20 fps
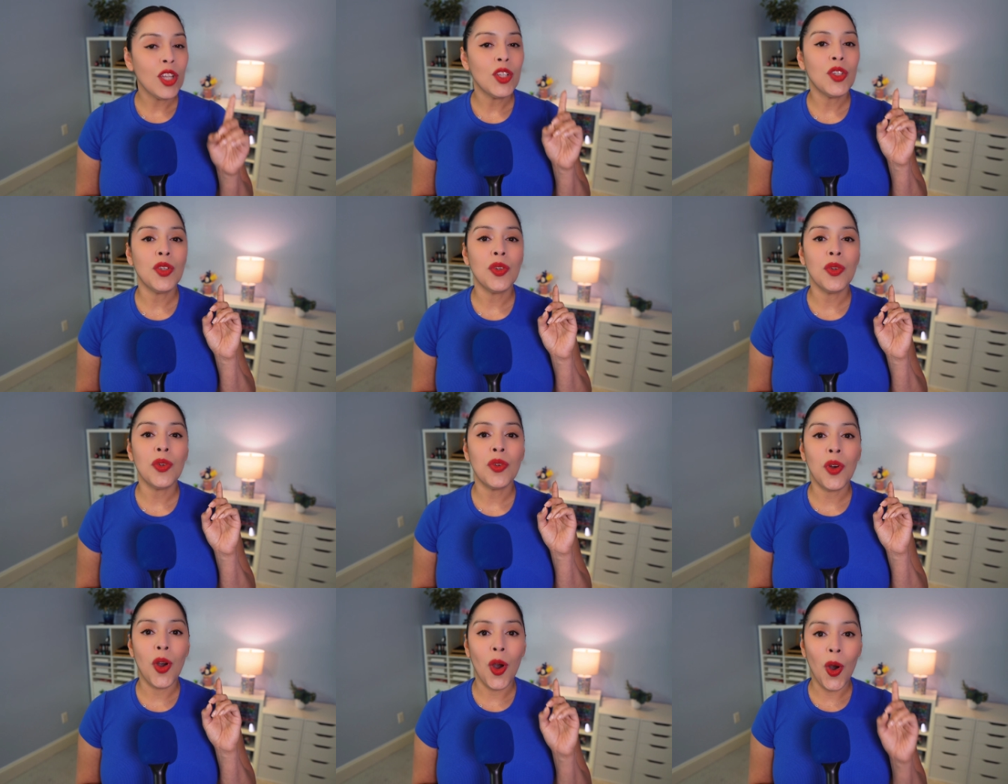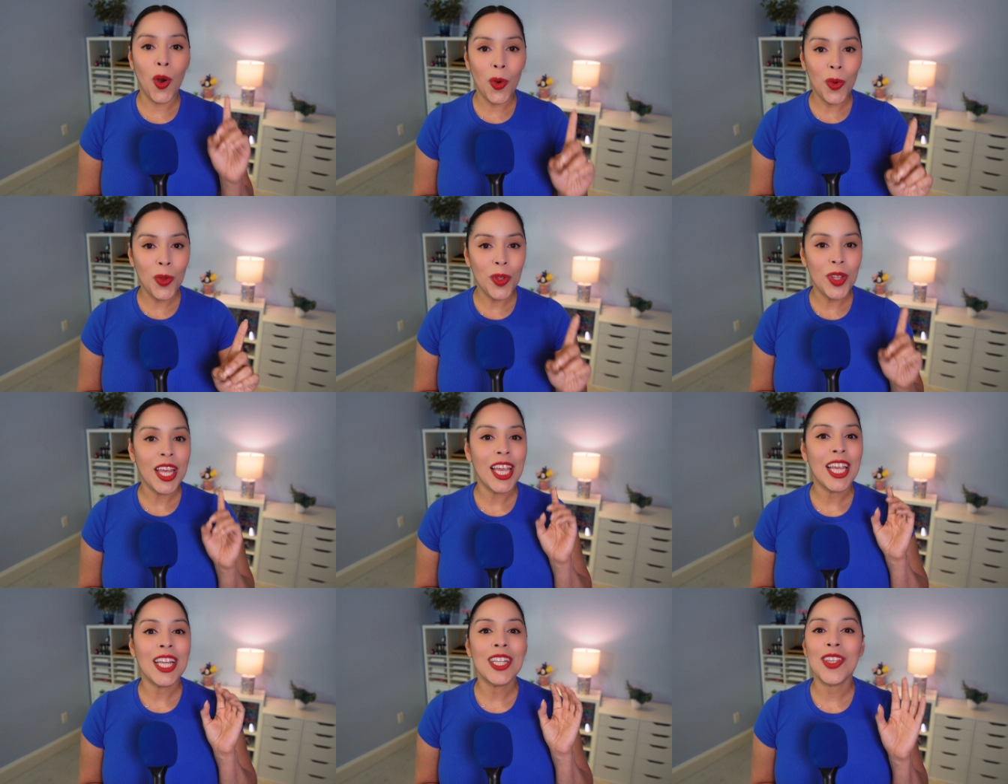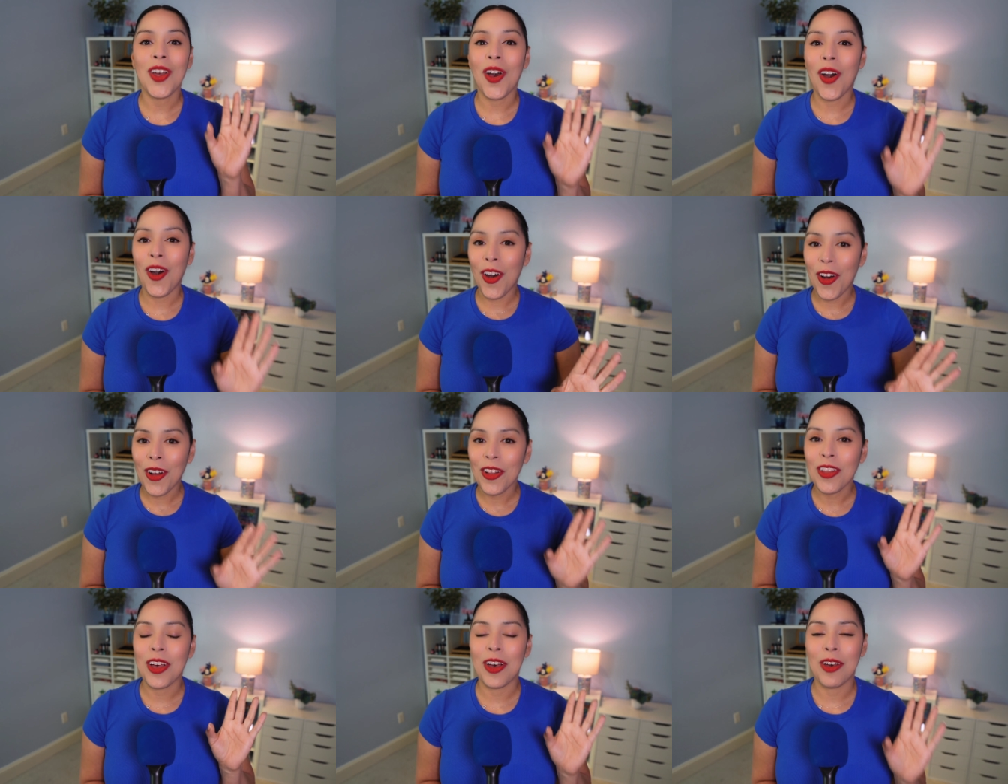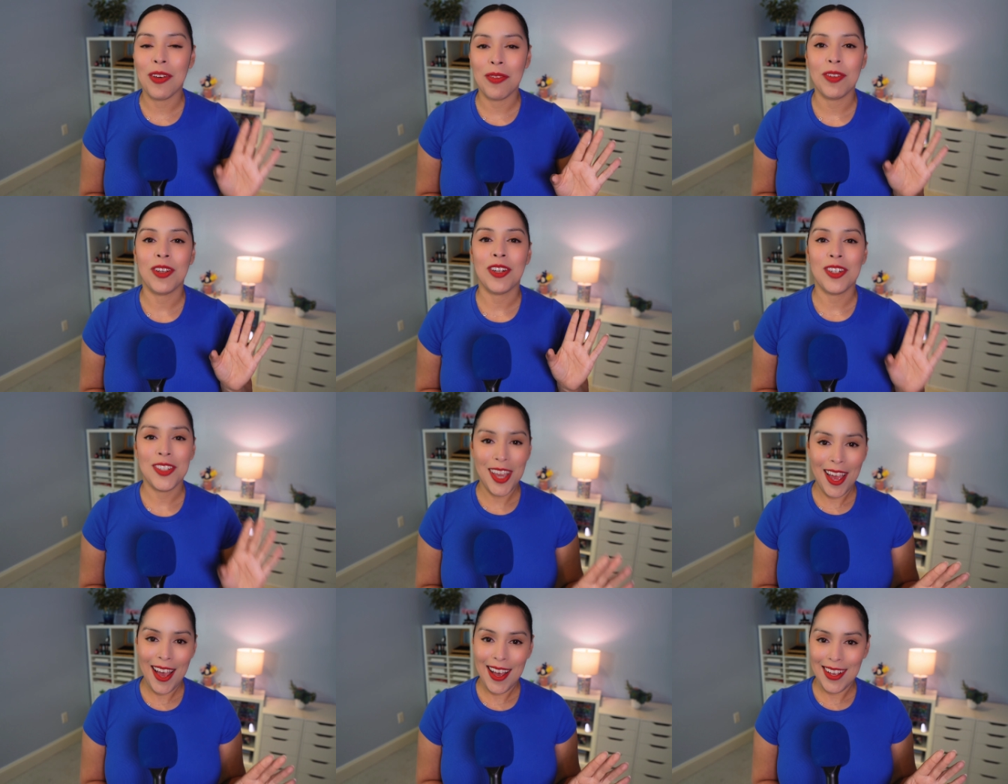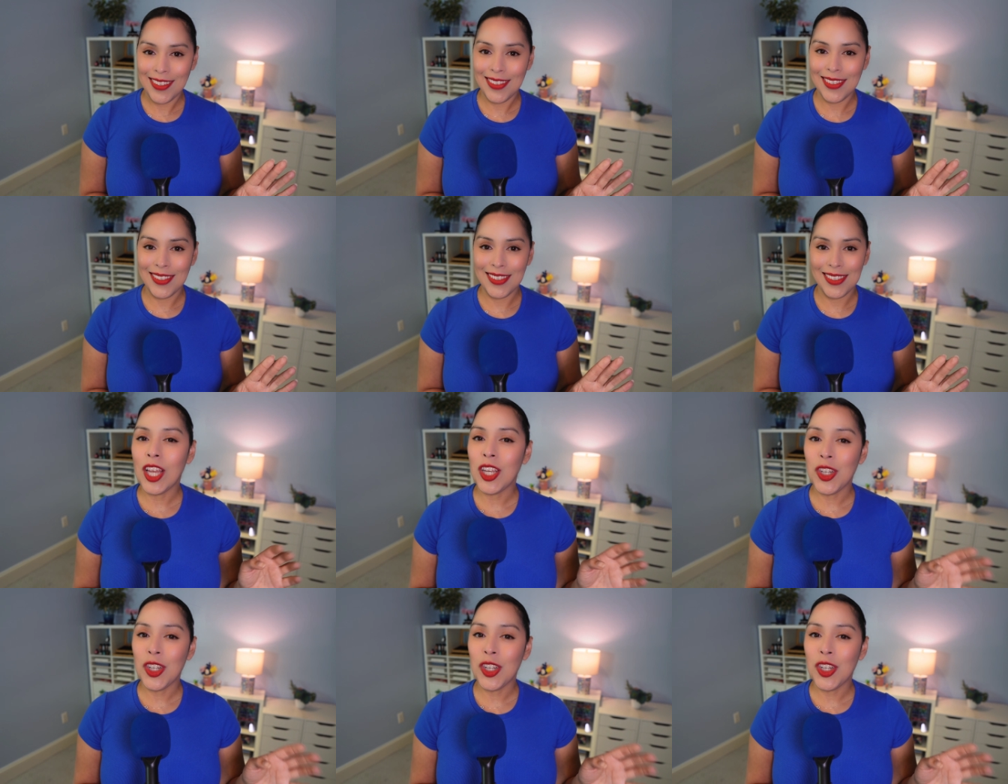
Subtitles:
to collate all of your tasks.